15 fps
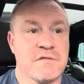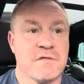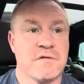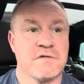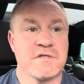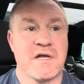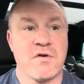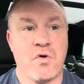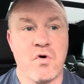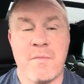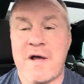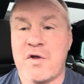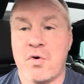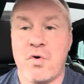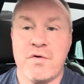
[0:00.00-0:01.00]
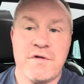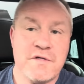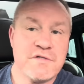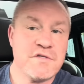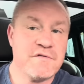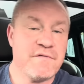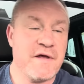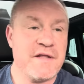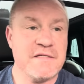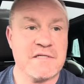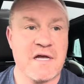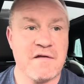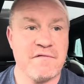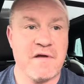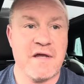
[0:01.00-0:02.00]
Because I know my audience is very
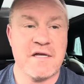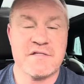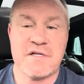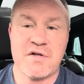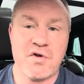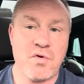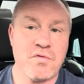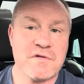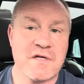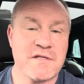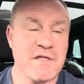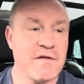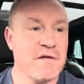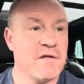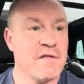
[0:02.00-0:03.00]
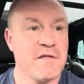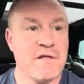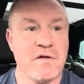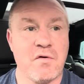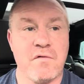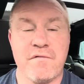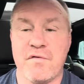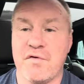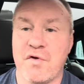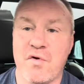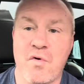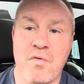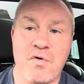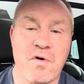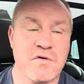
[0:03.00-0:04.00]
diverse and I know that they go through their
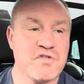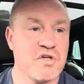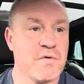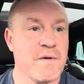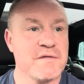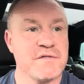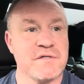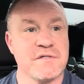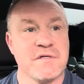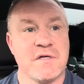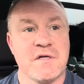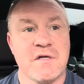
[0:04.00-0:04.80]
own consequences,